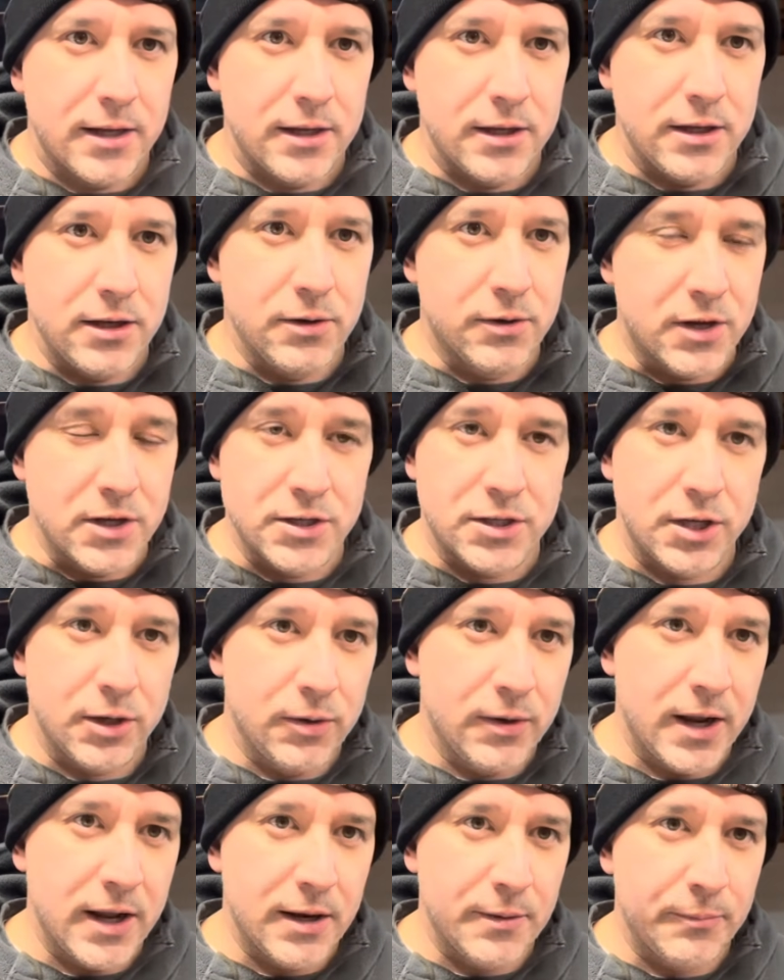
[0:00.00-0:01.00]
You can tune
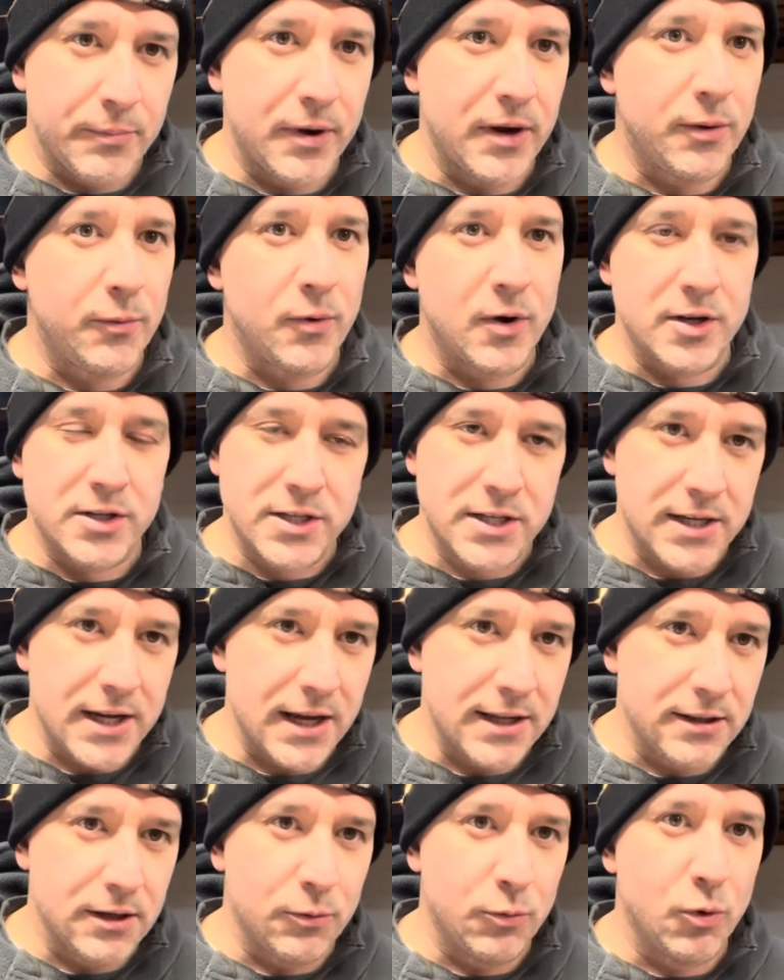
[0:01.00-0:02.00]
it, but once you get
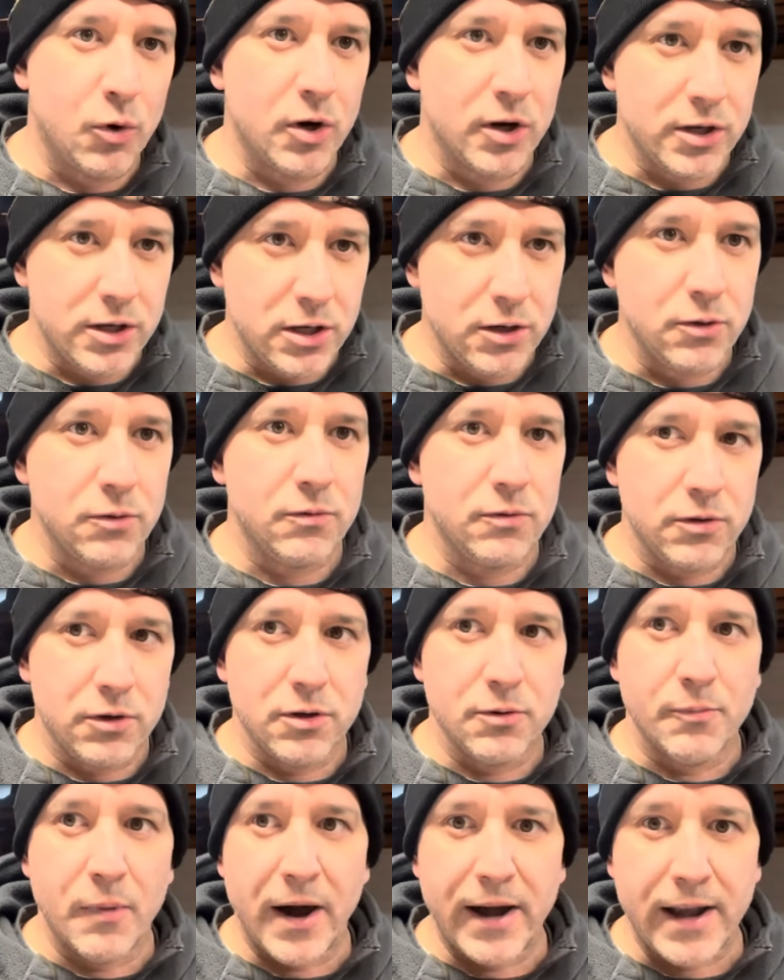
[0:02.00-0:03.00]
in the wood, you
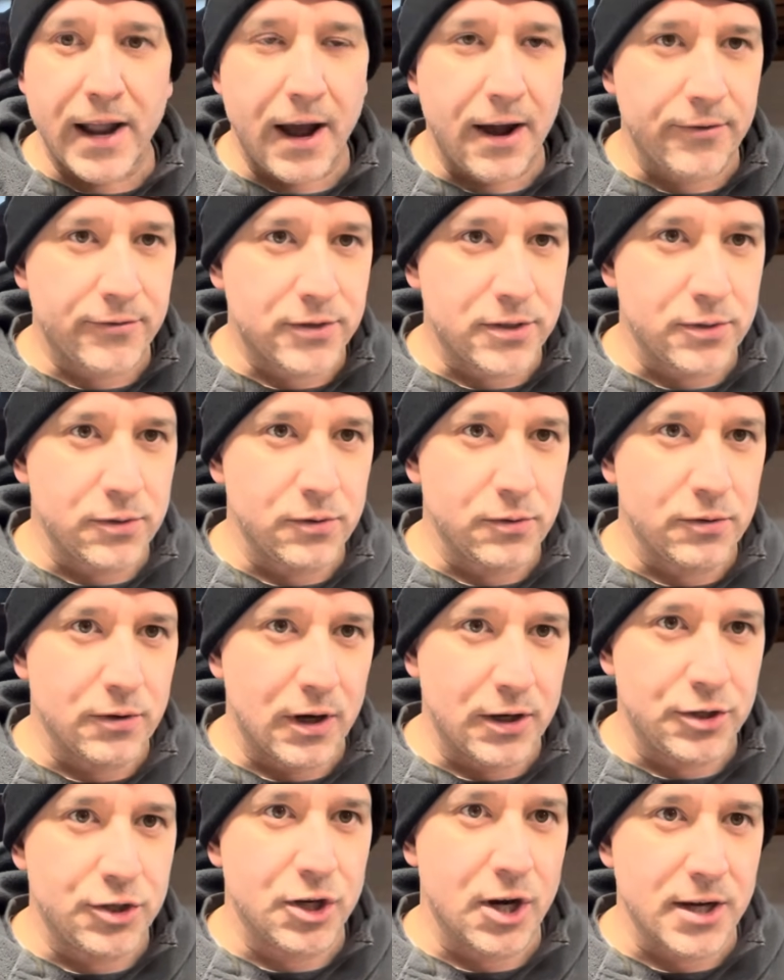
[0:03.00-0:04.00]
might have to
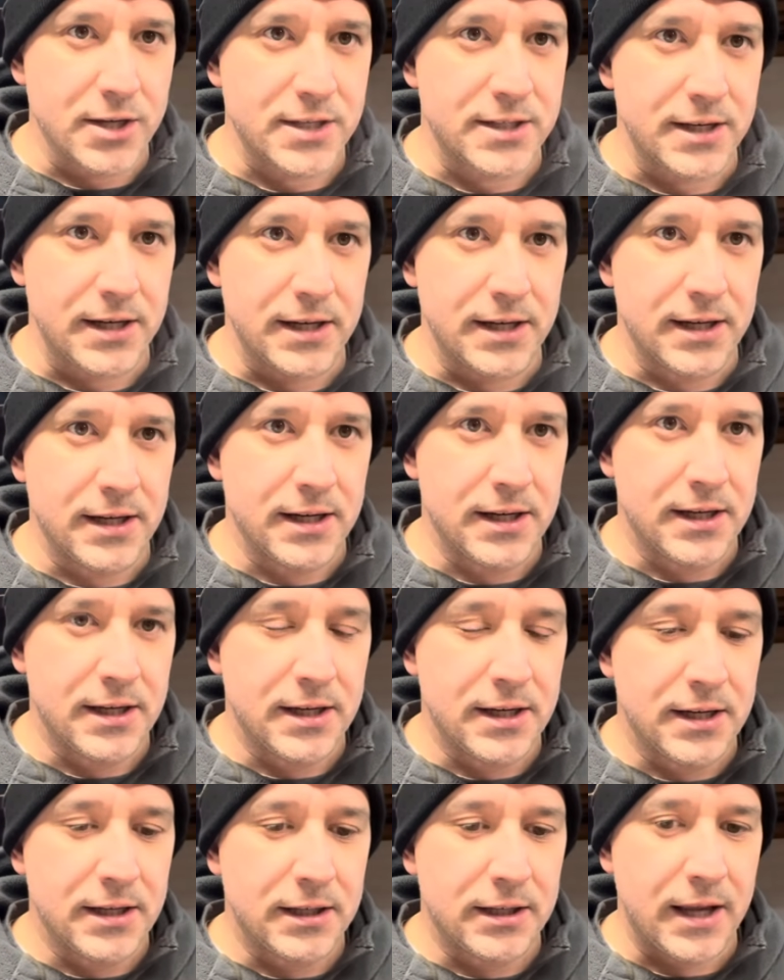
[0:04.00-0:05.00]
adjust it,
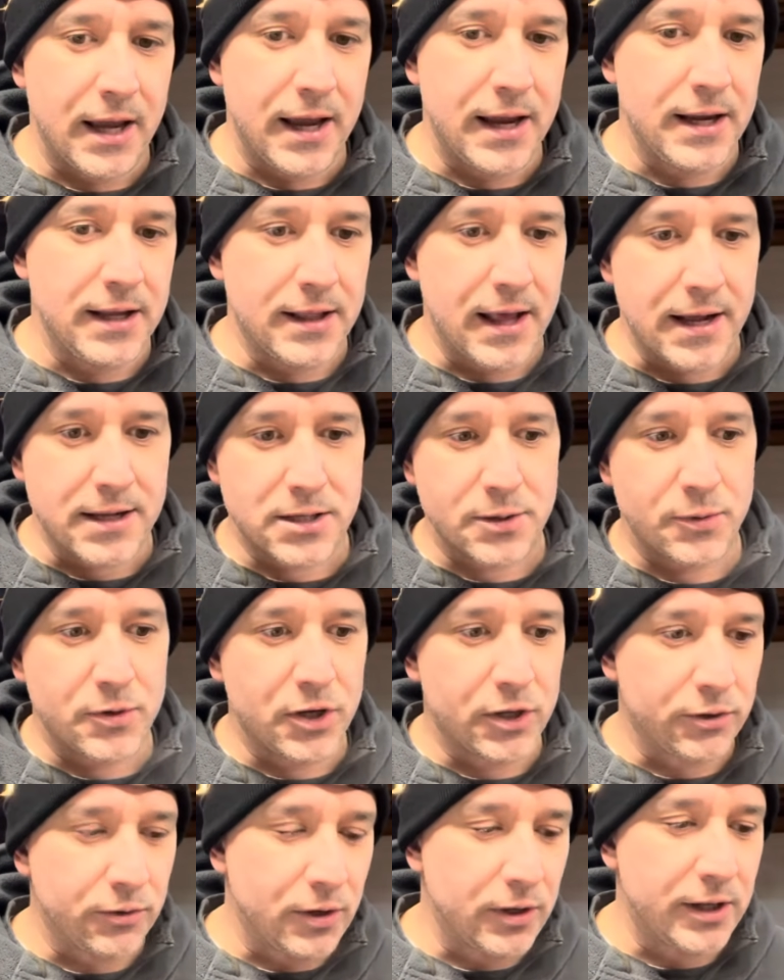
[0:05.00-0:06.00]
okay? That's when
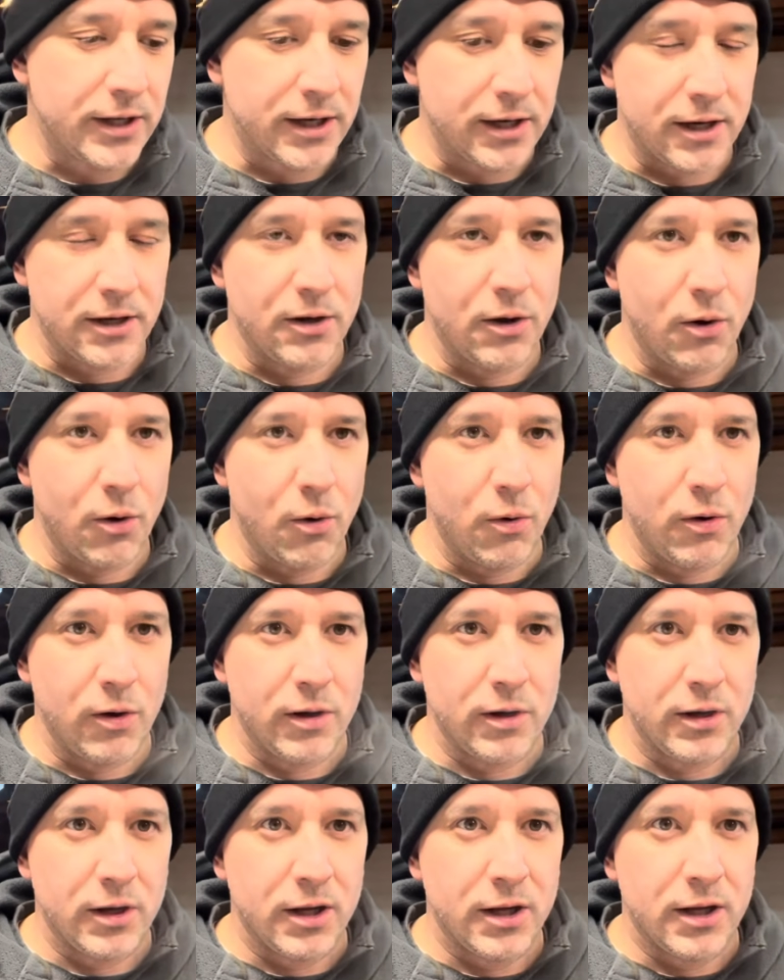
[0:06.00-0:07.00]
you're really gonna know
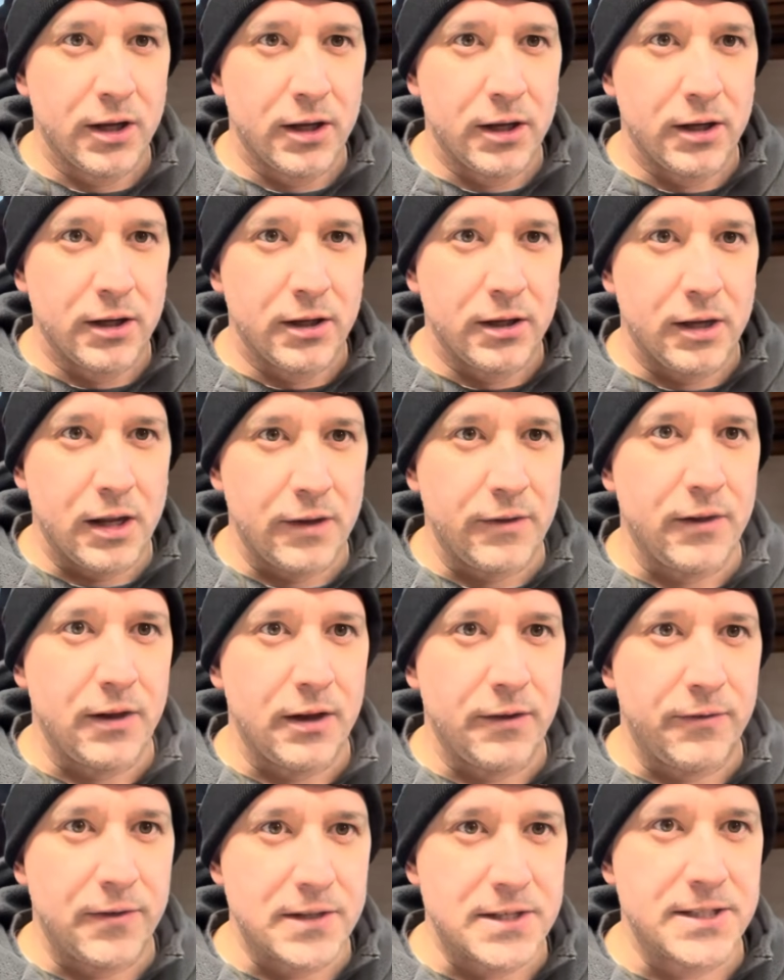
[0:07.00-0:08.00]

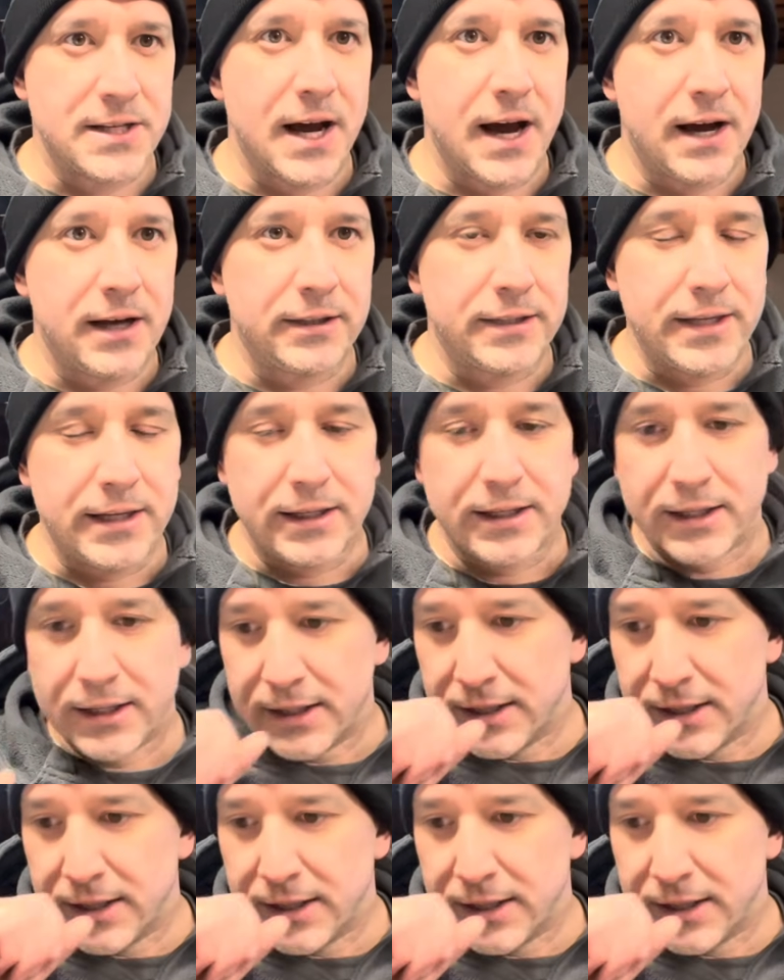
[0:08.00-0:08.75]
if it's dialed in.